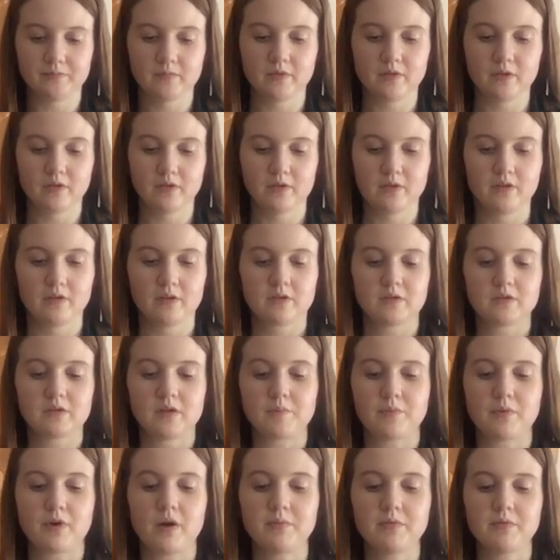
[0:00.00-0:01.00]
So
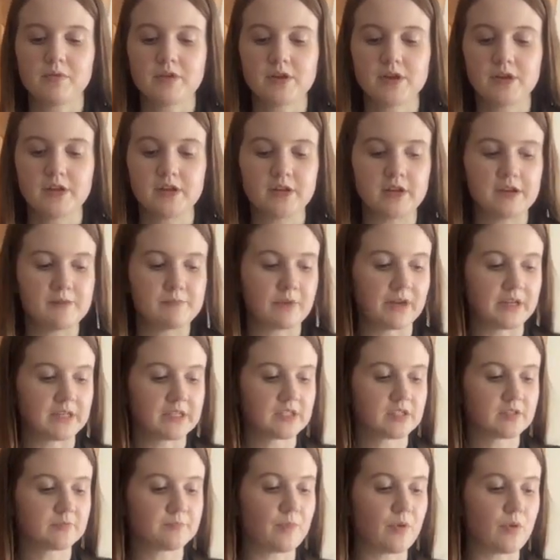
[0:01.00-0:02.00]
I'm probably going to need my
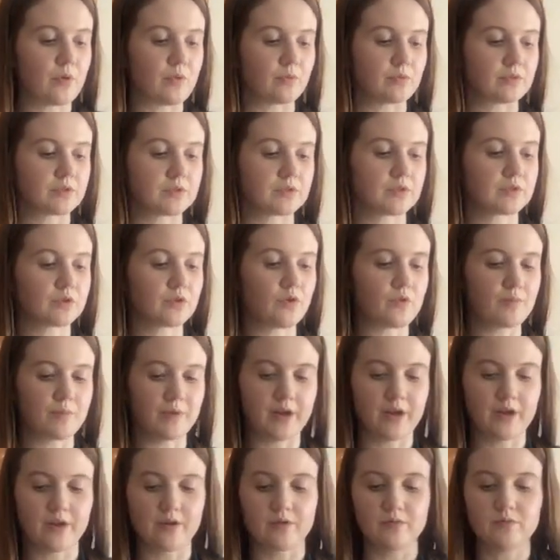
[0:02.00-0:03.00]
spoon to scoop
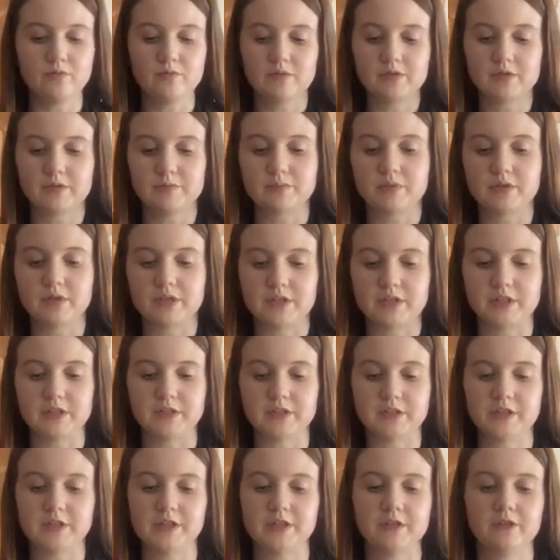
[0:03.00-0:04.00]
it out and put it
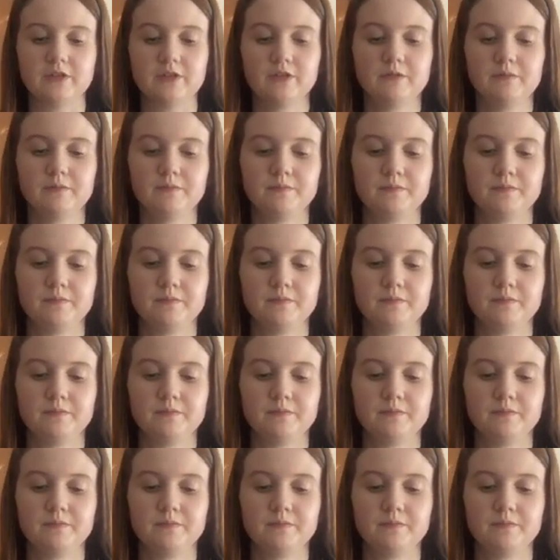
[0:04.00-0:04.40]
into here.